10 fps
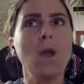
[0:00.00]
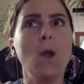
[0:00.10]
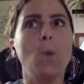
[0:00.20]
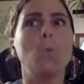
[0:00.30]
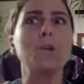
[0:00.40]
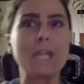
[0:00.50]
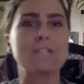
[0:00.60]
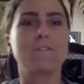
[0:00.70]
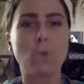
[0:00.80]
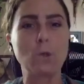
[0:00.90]
where
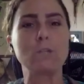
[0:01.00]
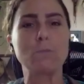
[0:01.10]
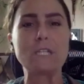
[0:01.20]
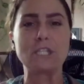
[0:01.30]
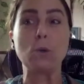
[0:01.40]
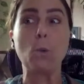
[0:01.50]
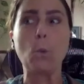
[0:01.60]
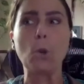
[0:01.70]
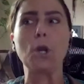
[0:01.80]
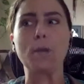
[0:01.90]
yes, of course we still
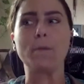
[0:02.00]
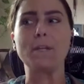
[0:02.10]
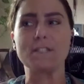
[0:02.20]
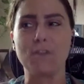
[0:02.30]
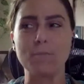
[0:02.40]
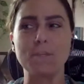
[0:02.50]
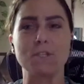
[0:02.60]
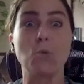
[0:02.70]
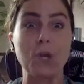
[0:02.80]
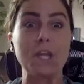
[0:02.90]
work, but it's from
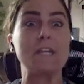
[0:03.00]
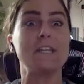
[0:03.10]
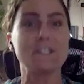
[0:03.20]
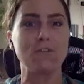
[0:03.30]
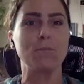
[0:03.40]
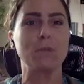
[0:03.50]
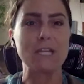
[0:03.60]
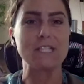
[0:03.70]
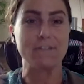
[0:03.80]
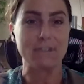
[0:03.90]
this more easeful
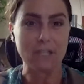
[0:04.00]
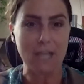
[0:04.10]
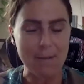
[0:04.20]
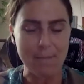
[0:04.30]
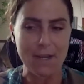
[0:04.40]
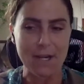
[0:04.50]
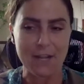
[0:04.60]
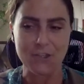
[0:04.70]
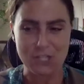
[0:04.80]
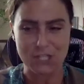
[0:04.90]
place of alignment,
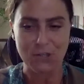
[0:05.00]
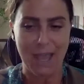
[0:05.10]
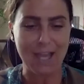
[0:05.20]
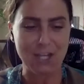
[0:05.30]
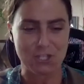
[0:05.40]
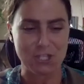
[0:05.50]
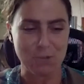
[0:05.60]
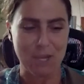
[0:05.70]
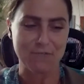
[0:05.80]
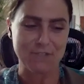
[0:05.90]
and there's still actions
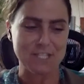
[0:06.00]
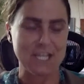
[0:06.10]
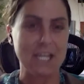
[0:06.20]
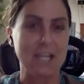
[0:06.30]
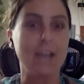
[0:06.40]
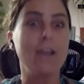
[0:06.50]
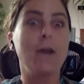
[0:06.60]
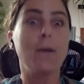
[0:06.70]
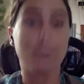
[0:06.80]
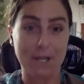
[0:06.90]
we have to take.
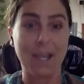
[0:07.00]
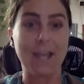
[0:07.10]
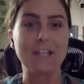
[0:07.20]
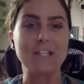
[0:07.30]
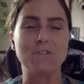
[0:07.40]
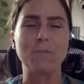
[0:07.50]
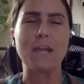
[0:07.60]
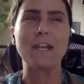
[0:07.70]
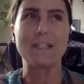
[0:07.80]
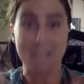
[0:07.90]
But again, it's from
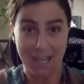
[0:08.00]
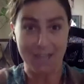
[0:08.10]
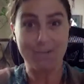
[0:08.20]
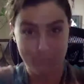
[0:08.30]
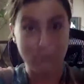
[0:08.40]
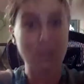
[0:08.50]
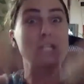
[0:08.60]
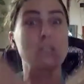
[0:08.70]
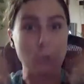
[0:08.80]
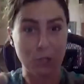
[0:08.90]
that
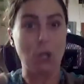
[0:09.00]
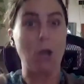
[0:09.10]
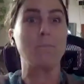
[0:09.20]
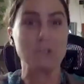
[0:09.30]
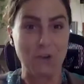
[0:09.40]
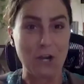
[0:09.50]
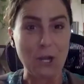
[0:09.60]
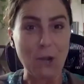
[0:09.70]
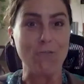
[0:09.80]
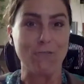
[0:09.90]
place where the cup is
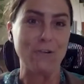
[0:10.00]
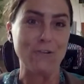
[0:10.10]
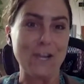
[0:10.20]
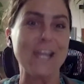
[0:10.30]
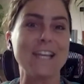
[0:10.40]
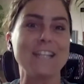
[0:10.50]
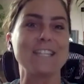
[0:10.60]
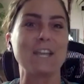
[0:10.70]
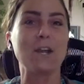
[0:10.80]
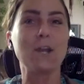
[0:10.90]
running over, right? It's like,